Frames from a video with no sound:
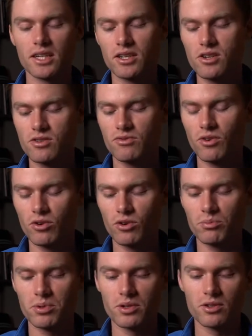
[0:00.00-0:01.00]
is
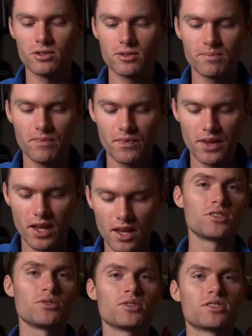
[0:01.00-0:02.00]
PhotoPills. And I like to
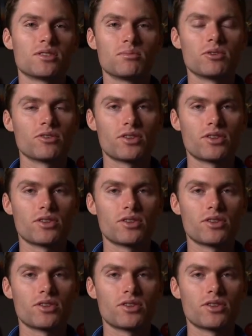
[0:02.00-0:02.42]
do a similar